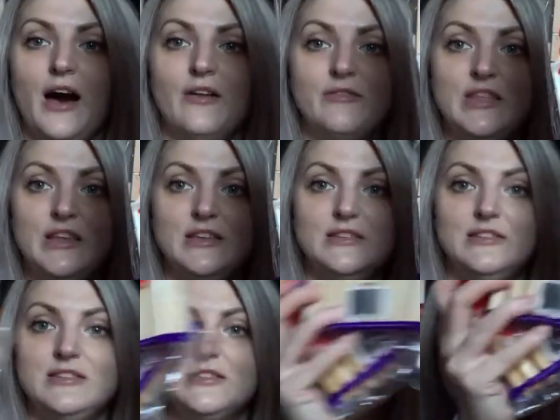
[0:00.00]
Of
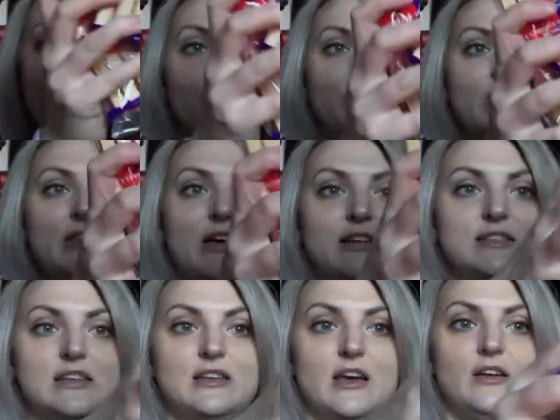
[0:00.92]
these, so hopefully that's
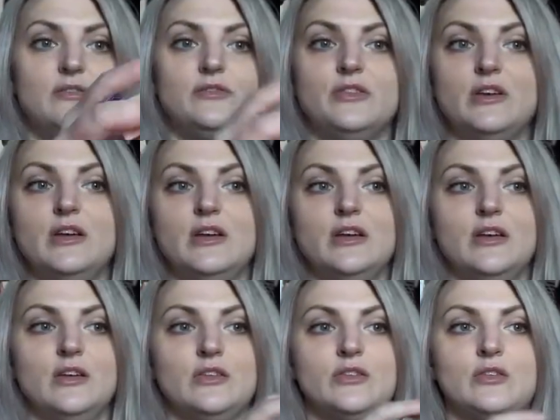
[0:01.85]

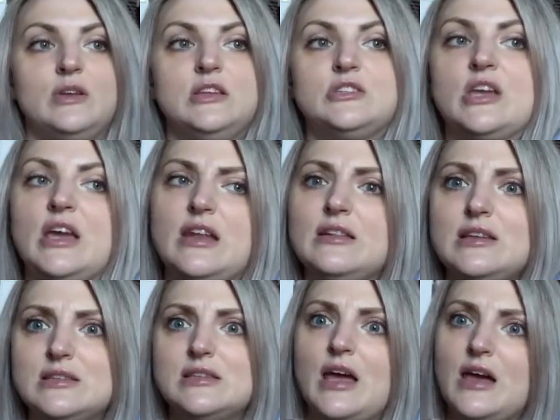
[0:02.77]
enough. So each kid at
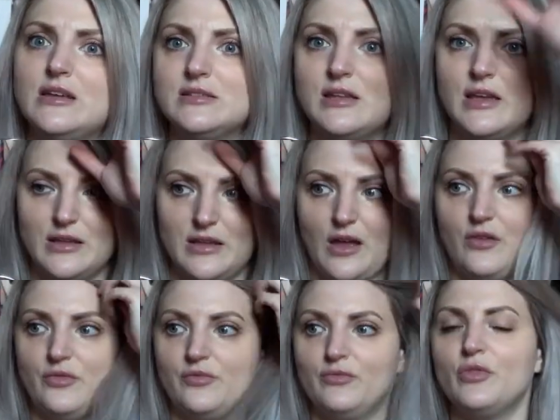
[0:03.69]
least has like a
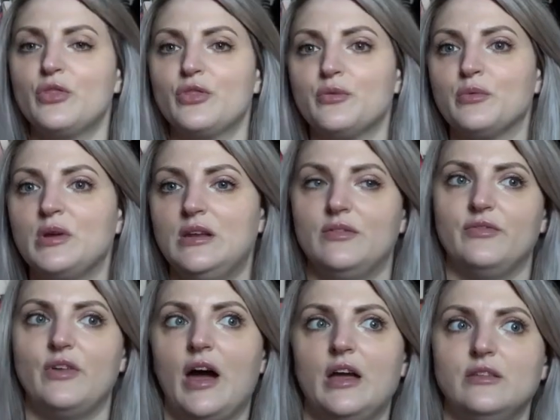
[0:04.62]
3 to
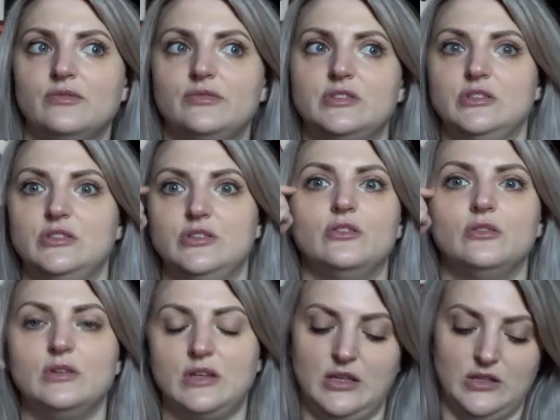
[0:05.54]
5 to do
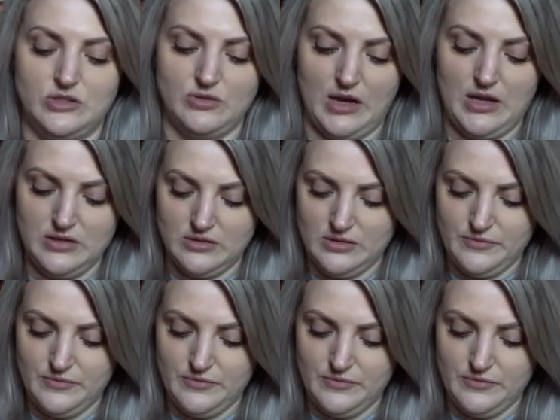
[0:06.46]
each, right?